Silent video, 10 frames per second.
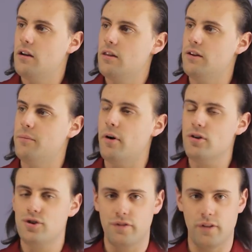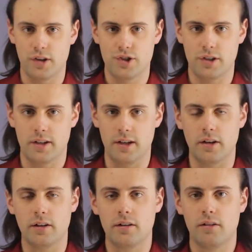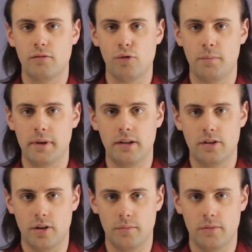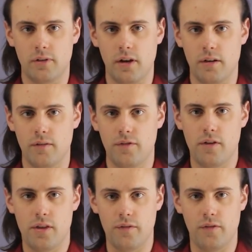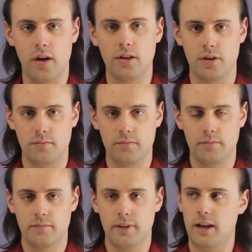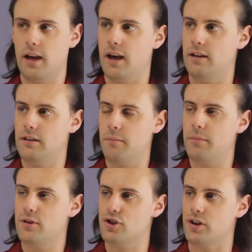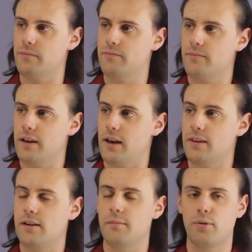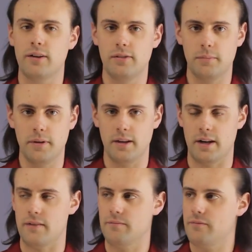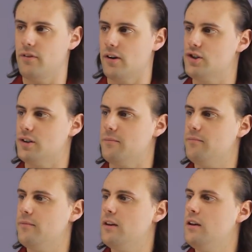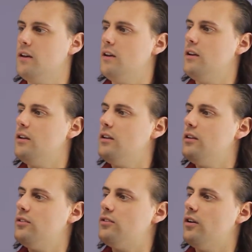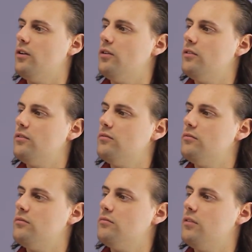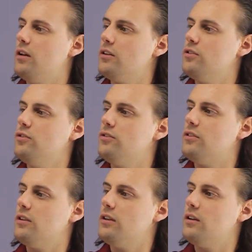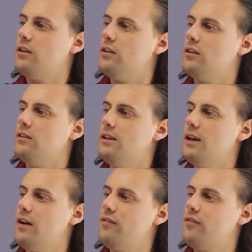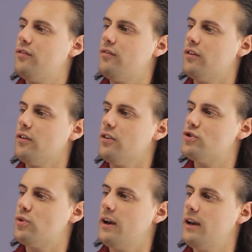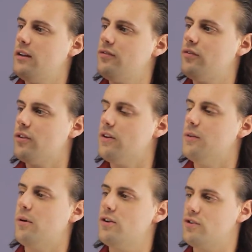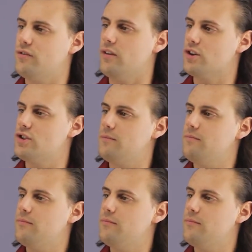The departure function here would be in terms of the volume and temperature and the compressibility function. So I'll use dF for the shorthand for the departure function,